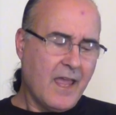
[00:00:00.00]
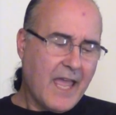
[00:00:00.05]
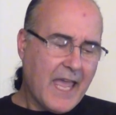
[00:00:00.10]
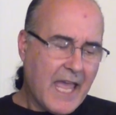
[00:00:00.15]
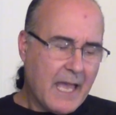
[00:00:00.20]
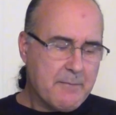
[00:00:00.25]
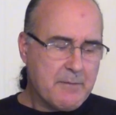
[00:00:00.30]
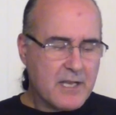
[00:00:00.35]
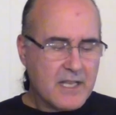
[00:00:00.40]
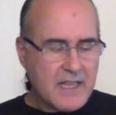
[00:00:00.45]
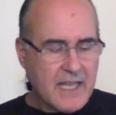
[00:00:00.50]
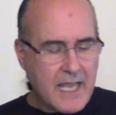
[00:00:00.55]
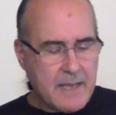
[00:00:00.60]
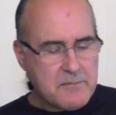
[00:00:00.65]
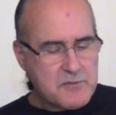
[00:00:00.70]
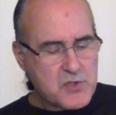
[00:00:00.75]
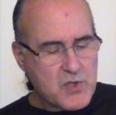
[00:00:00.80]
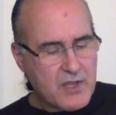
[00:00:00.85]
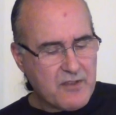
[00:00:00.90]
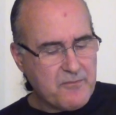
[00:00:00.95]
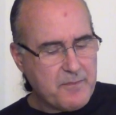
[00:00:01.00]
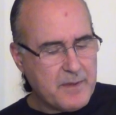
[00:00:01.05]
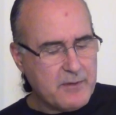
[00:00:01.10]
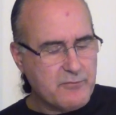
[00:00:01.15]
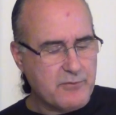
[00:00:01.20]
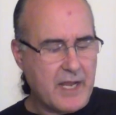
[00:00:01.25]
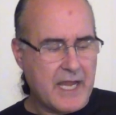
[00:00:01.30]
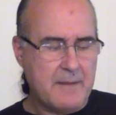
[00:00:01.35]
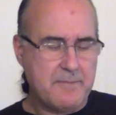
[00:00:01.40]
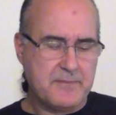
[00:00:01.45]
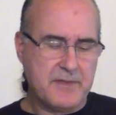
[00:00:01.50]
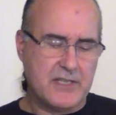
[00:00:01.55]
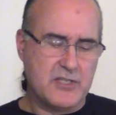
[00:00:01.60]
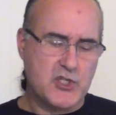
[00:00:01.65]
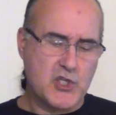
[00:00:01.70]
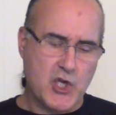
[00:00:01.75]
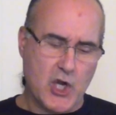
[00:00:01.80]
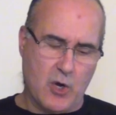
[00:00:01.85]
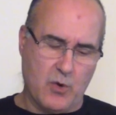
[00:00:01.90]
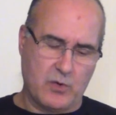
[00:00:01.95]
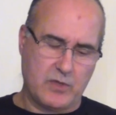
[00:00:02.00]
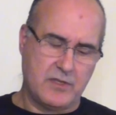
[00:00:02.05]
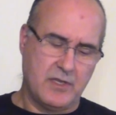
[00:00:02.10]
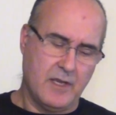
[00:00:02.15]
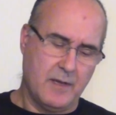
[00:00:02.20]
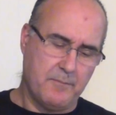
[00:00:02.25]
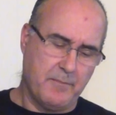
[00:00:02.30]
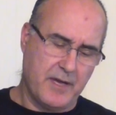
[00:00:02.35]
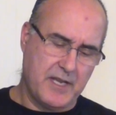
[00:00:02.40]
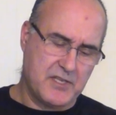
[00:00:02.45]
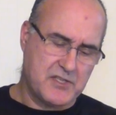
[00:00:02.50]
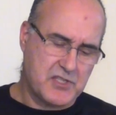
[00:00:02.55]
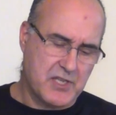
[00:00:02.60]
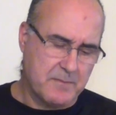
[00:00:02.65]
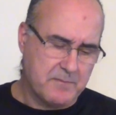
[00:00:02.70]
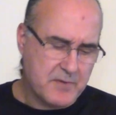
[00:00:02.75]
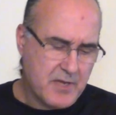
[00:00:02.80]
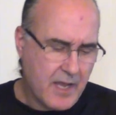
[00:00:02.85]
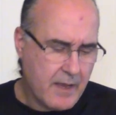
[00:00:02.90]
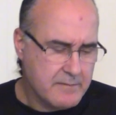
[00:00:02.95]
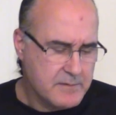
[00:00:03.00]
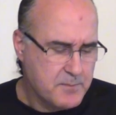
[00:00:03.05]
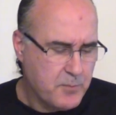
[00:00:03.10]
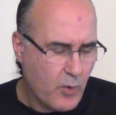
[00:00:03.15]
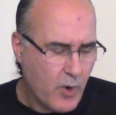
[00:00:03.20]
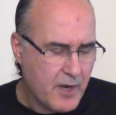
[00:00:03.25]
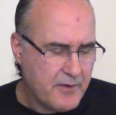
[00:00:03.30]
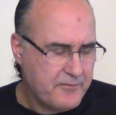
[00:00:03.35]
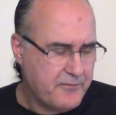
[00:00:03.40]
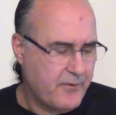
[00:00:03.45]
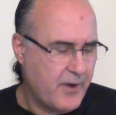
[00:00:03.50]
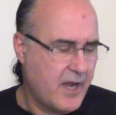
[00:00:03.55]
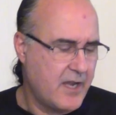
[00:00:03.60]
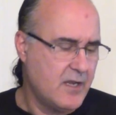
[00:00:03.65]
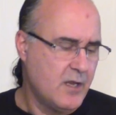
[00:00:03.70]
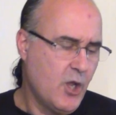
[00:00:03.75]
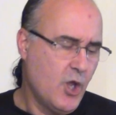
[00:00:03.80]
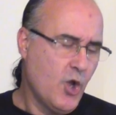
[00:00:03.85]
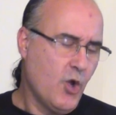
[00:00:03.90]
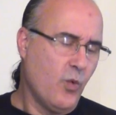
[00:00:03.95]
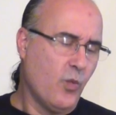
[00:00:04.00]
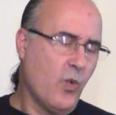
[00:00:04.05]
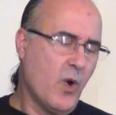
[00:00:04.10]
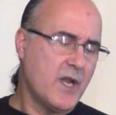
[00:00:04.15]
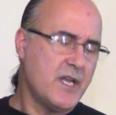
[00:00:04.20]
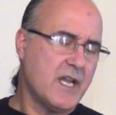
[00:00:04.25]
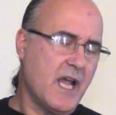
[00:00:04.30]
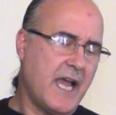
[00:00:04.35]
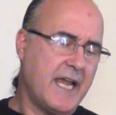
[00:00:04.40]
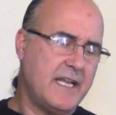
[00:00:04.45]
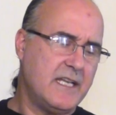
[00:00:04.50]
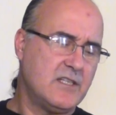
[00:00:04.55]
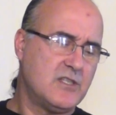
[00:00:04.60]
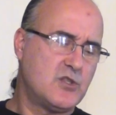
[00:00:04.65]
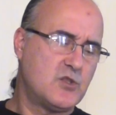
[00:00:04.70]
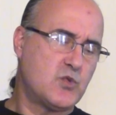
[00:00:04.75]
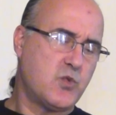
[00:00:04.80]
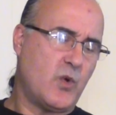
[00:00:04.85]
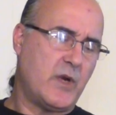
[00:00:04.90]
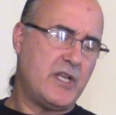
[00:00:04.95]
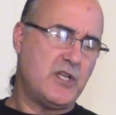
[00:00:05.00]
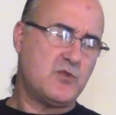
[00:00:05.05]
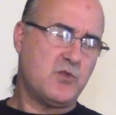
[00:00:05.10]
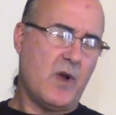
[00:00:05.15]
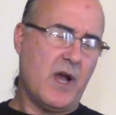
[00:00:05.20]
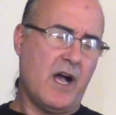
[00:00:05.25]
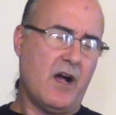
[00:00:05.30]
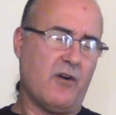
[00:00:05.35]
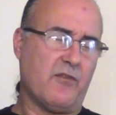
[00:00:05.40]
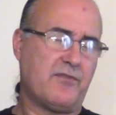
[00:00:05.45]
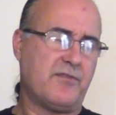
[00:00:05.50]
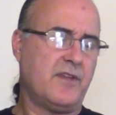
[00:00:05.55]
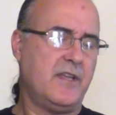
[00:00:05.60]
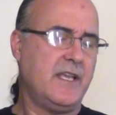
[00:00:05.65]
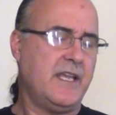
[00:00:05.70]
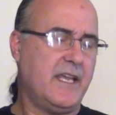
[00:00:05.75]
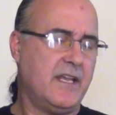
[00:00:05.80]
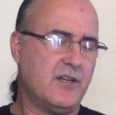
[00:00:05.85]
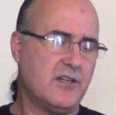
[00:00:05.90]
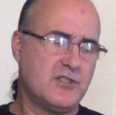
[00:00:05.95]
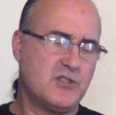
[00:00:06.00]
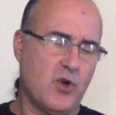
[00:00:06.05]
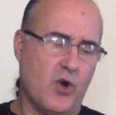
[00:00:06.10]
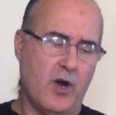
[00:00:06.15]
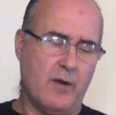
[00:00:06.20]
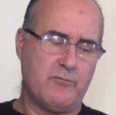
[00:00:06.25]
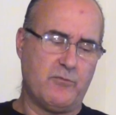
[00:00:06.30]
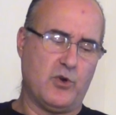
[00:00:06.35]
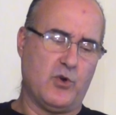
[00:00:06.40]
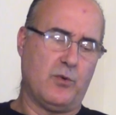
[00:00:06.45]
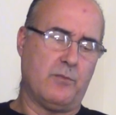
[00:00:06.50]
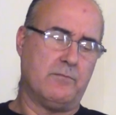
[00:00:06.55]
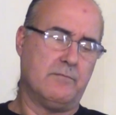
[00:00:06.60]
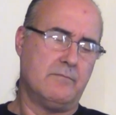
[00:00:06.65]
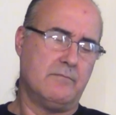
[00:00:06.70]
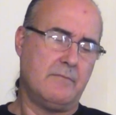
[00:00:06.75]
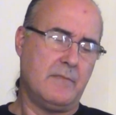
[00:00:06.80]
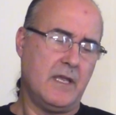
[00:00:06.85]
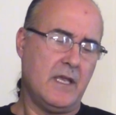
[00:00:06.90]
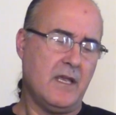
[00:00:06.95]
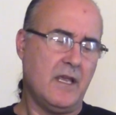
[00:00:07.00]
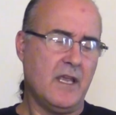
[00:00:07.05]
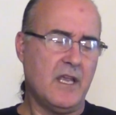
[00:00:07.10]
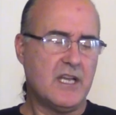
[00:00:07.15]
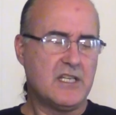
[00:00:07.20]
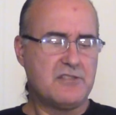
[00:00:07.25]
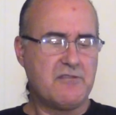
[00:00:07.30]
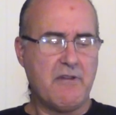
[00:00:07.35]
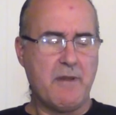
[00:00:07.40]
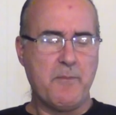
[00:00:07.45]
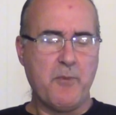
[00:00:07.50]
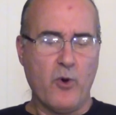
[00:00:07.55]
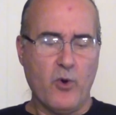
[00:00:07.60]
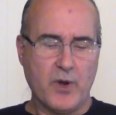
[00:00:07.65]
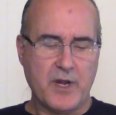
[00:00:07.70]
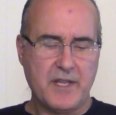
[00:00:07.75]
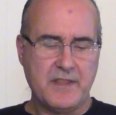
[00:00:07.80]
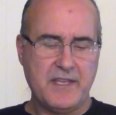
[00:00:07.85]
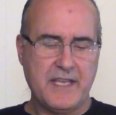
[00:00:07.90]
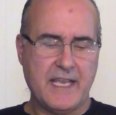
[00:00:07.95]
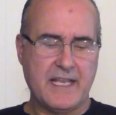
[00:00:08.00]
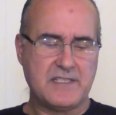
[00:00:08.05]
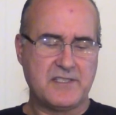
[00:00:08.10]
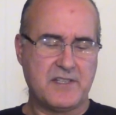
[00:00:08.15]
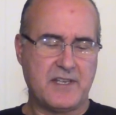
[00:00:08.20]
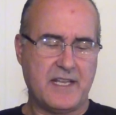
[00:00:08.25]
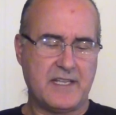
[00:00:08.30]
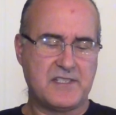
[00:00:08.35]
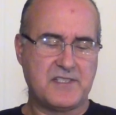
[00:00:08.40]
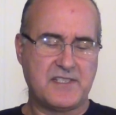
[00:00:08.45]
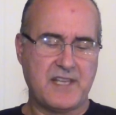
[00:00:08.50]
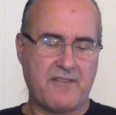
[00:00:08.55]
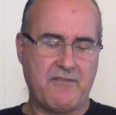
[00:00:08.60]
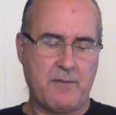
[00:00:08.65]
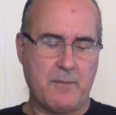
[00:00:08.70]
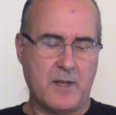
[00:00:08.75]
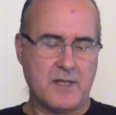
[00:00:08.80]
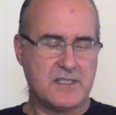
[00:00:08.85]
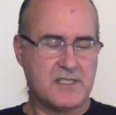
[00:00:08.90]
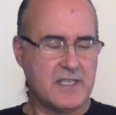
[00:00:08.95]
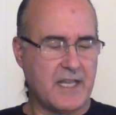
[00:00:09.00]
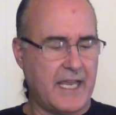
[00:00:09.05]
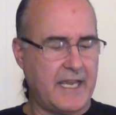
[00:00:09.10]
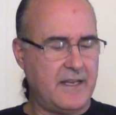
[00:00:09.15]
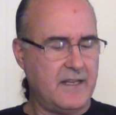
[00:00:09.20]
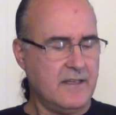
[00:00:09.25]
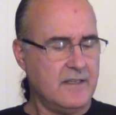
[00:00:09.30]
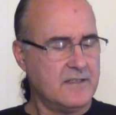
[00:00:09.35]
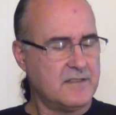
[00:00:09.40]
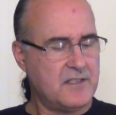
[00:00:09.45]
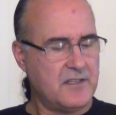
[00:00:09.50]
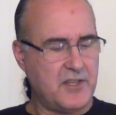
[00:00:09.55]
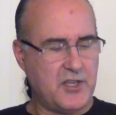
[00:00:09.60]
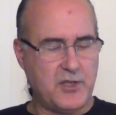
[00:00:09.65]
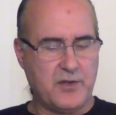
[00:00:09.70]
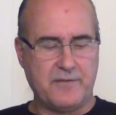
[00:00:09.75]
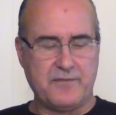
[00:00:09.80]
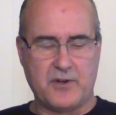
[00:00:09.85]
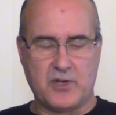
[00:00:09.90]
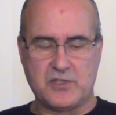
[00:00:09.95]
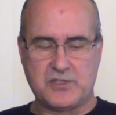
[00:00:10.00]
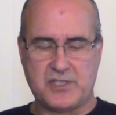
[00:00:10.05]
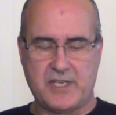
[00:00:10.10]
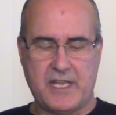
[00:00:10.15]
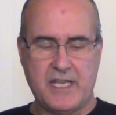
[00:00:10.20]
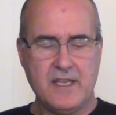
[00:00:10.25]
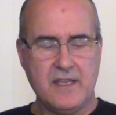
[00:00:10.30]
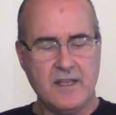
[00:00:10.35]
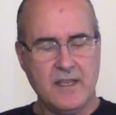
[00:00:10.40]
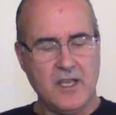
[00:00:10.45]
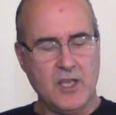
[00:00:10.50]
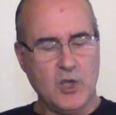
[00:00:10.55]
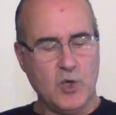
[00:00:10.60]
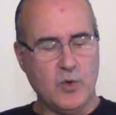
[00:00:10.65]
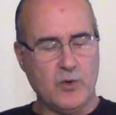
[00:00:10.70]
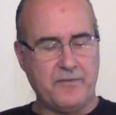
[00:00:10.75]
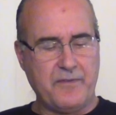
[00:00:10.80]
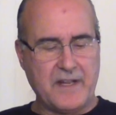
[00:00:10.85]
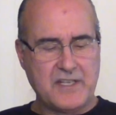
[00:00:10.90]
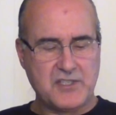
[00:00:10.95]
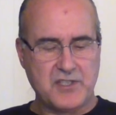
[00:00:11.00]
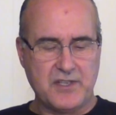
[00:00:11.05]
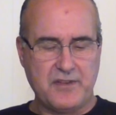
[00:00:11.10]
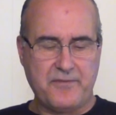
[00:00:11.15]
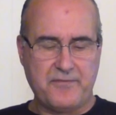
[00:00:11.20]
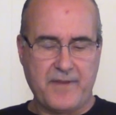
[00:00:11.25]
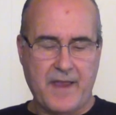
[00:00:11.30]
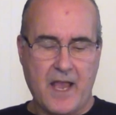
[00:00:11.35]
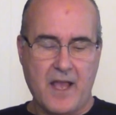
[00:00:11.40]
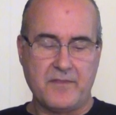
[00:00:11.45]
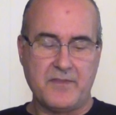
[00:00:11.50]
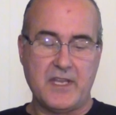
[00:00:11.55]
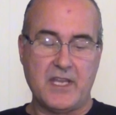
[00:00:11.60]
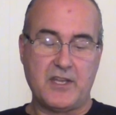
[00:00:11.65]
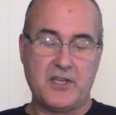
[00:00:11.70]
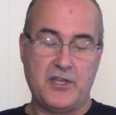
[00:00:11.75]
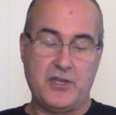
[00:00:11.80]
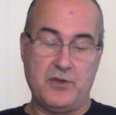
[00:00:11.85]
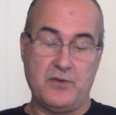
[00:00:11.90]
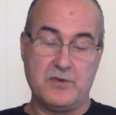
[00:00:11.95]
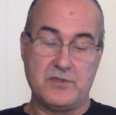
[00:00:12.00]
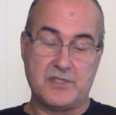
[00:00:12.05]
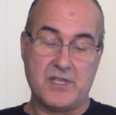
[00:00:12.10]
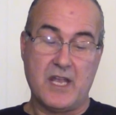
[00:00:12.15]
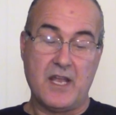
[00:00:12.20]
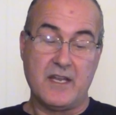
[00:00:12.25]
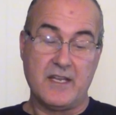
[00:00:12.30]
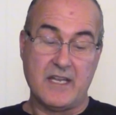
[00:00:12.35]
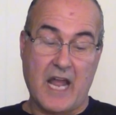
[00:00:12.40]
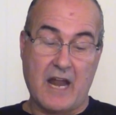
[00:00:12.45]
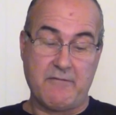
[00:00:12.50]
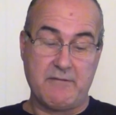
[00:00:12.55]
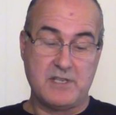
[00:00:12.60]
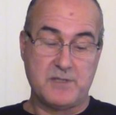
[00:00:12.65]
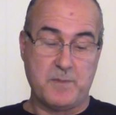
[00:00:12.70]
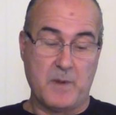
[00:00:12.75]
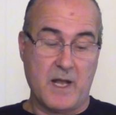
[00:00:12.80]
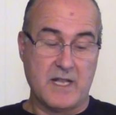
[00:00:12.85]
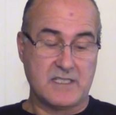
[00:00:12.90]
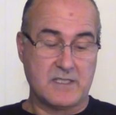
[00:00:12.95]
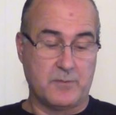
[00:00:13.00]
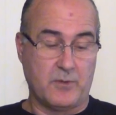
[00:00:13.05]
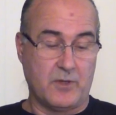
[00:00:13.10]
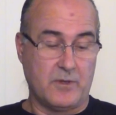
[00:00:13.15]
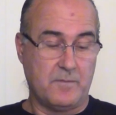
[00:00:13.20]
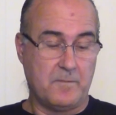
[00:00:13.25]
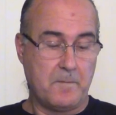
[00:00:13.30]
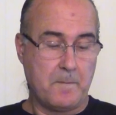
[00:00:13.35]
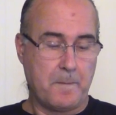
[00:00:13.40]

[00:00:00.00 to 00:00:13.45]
Emma claims to have been raped and choked by a sometimes boyfriend one night in 2012 in her dorm room. She reported the incident 7 months later to the university, who eventually found the accused not responsible.